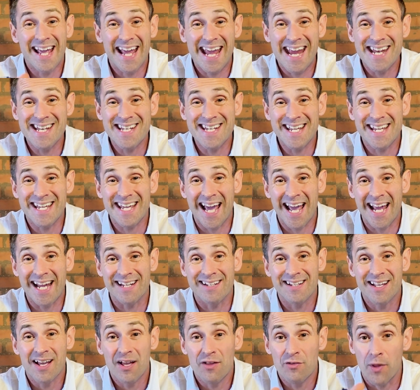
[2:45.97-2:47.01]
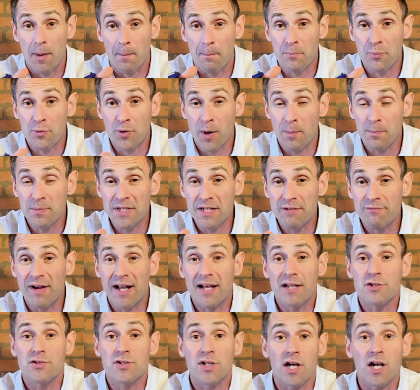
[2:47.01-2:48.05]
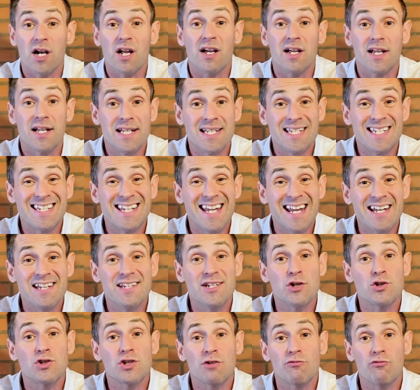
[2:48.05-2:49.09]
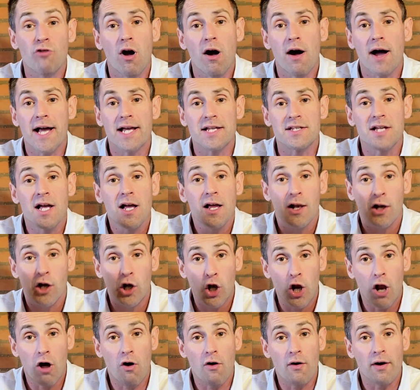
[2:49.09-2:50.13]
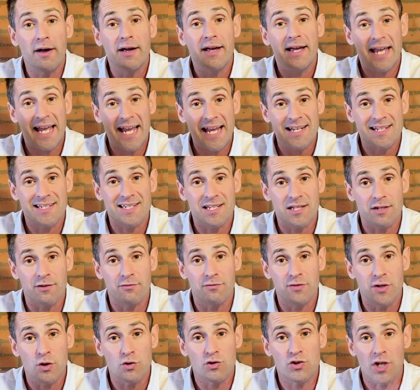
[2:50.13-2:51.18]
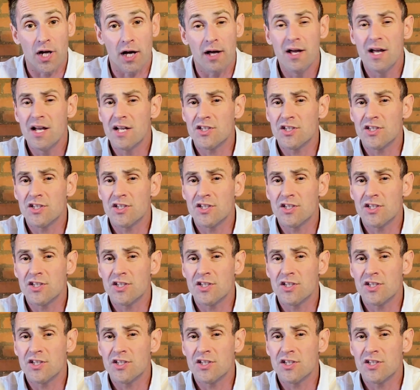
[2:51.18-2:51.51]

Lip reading: indicate that property values are going to continue to rise long into the future.